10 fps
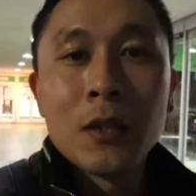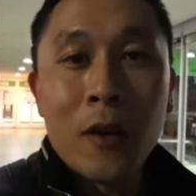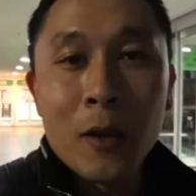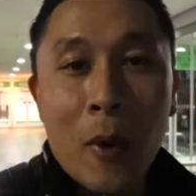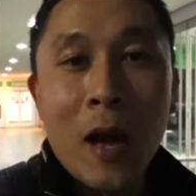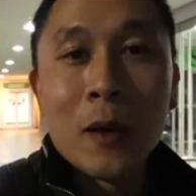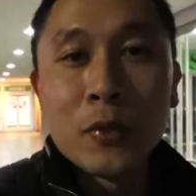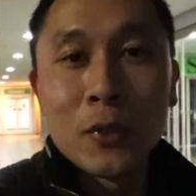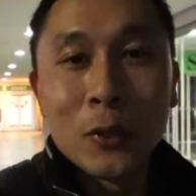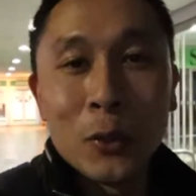So I'm
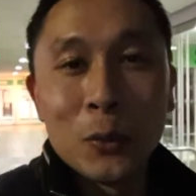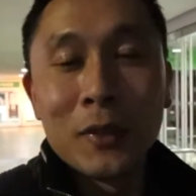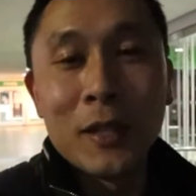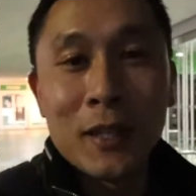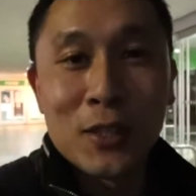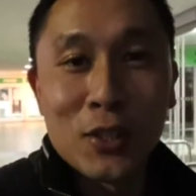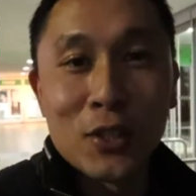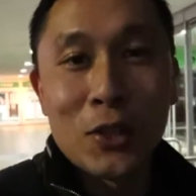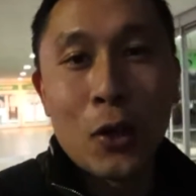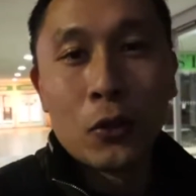absolutely
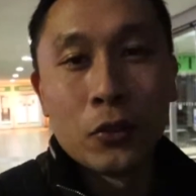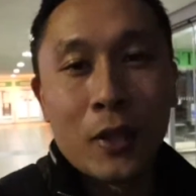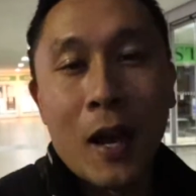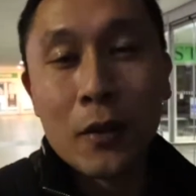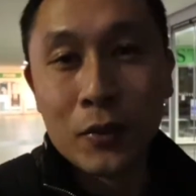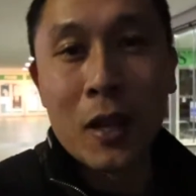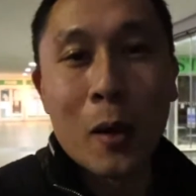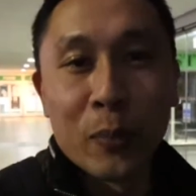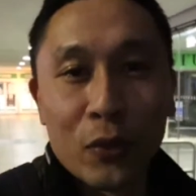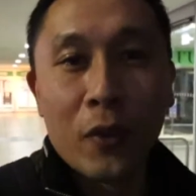stuffed after
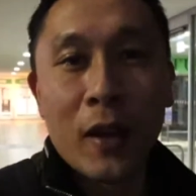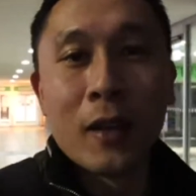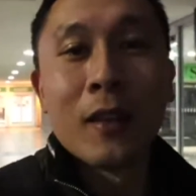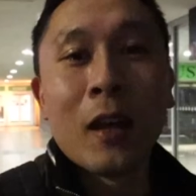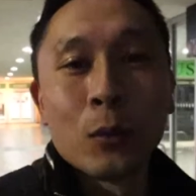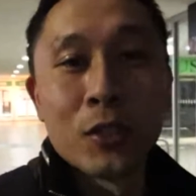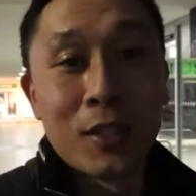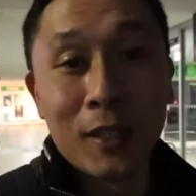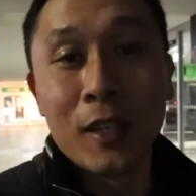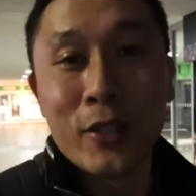that buffet. That was
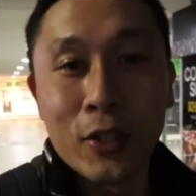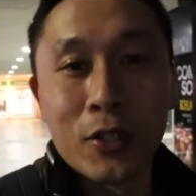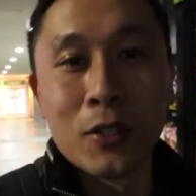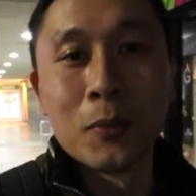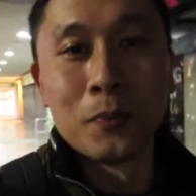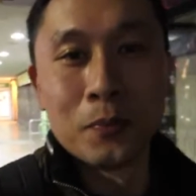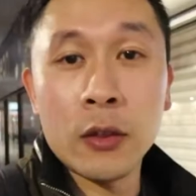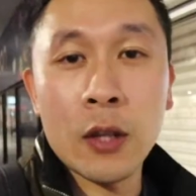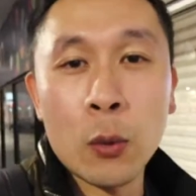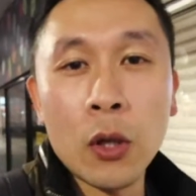delicious.
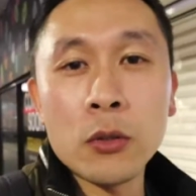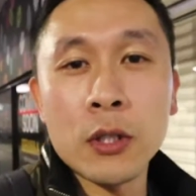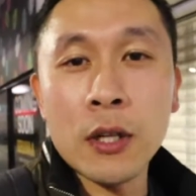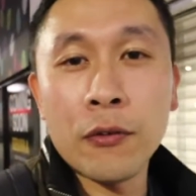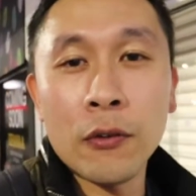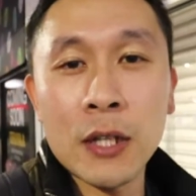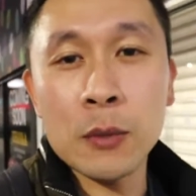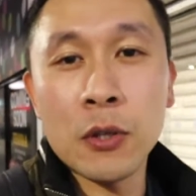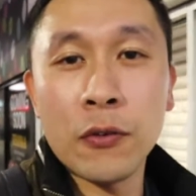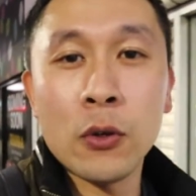There were loads of different
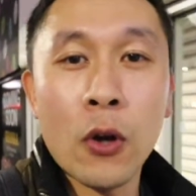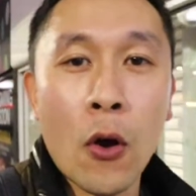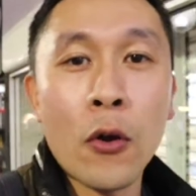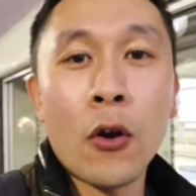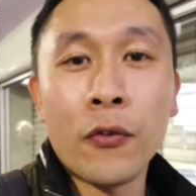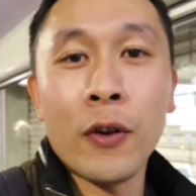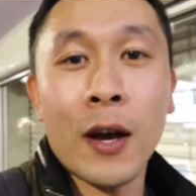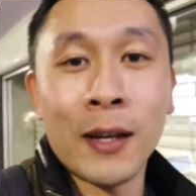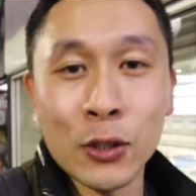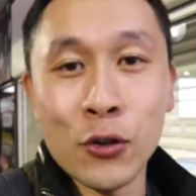types of food on offer
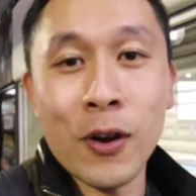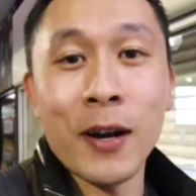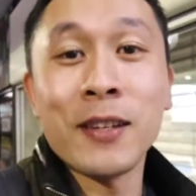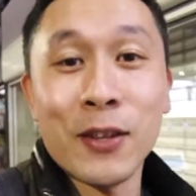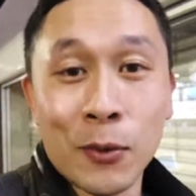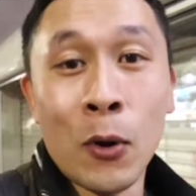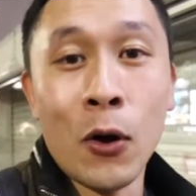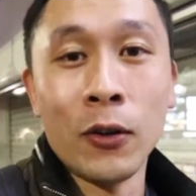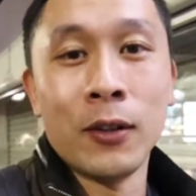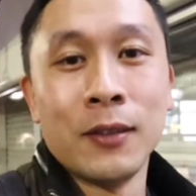and I tried them all.